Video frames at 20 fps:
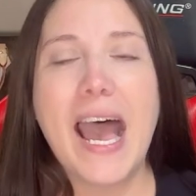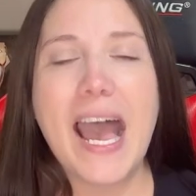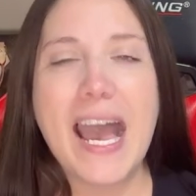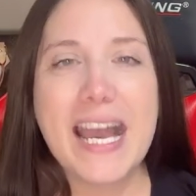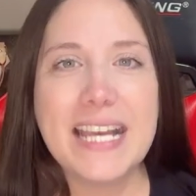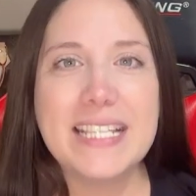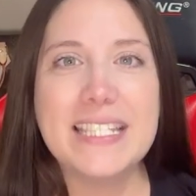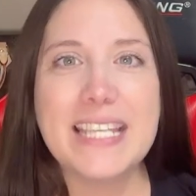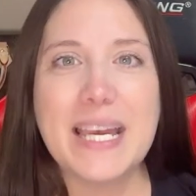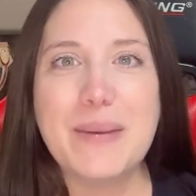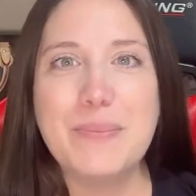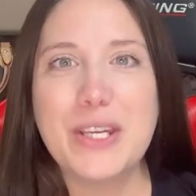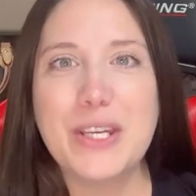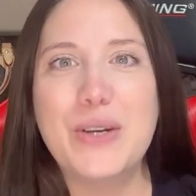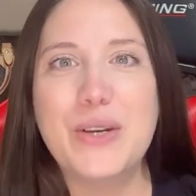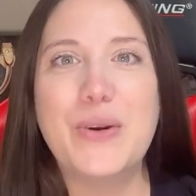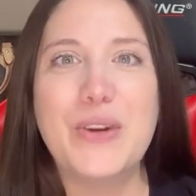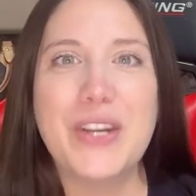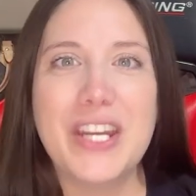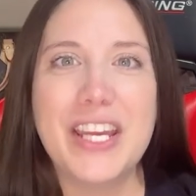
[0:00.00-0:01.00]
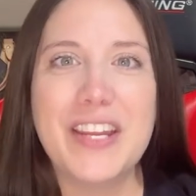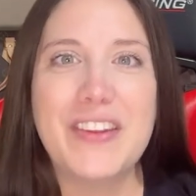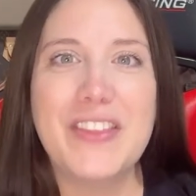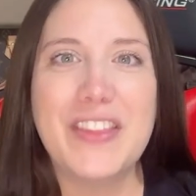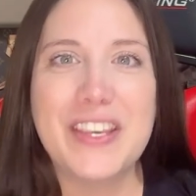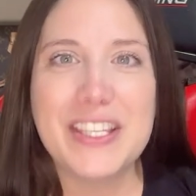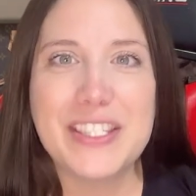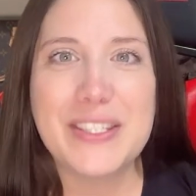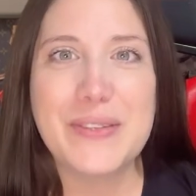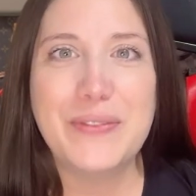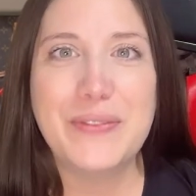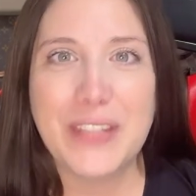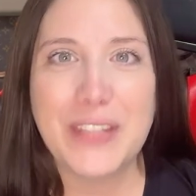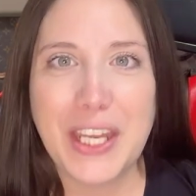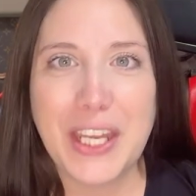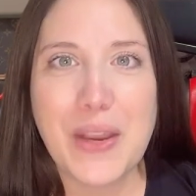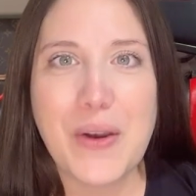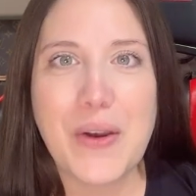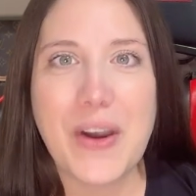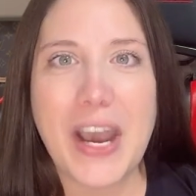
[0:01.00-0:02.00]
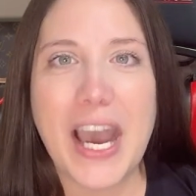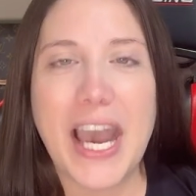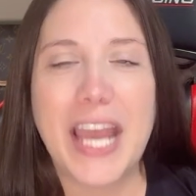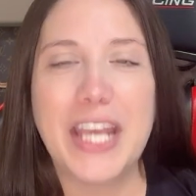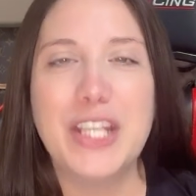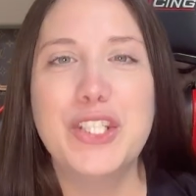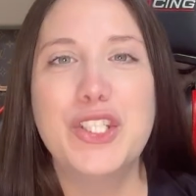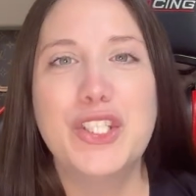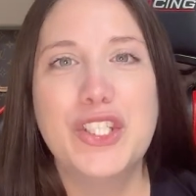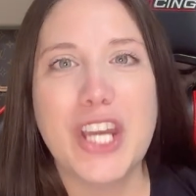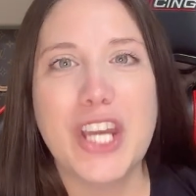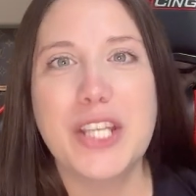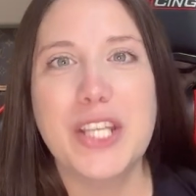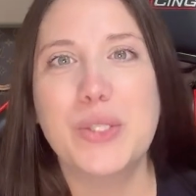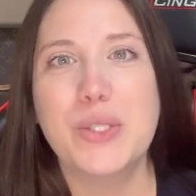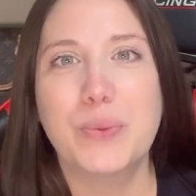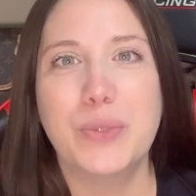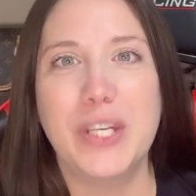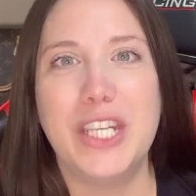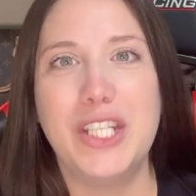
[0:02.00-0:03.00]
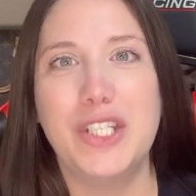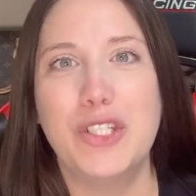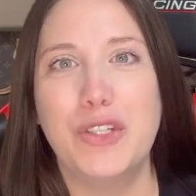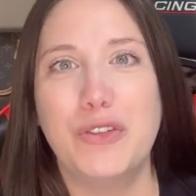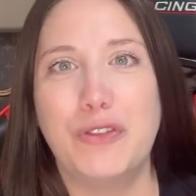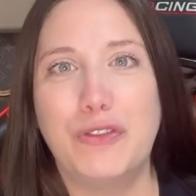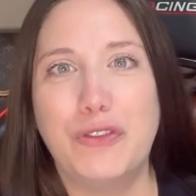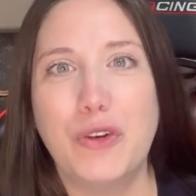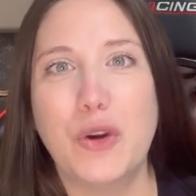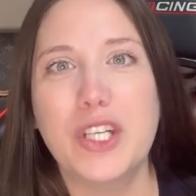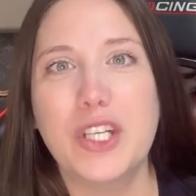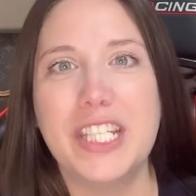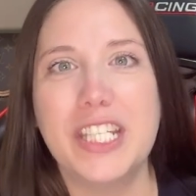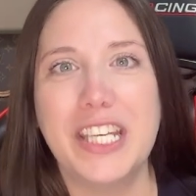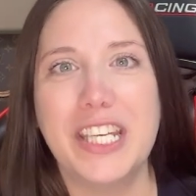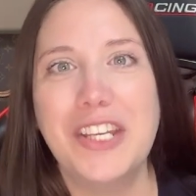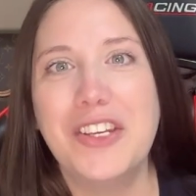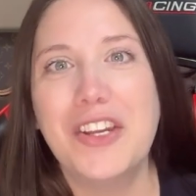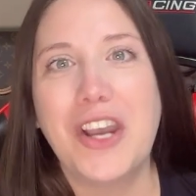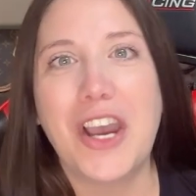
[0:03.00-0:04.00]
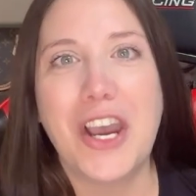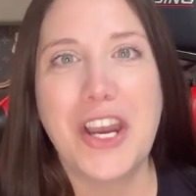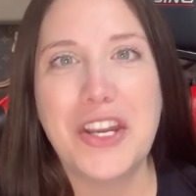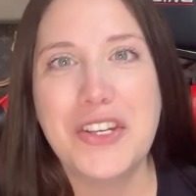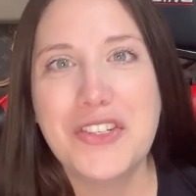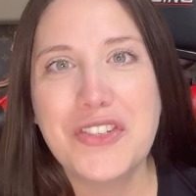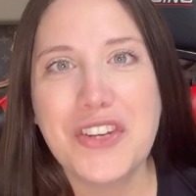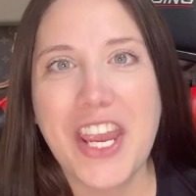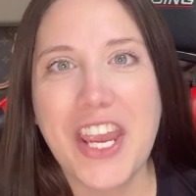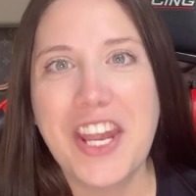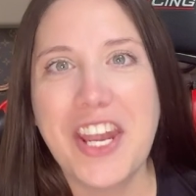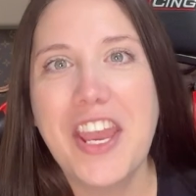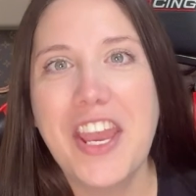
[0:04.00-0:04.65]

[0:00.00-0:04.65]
As I'm recording this video, I just reached 1,400.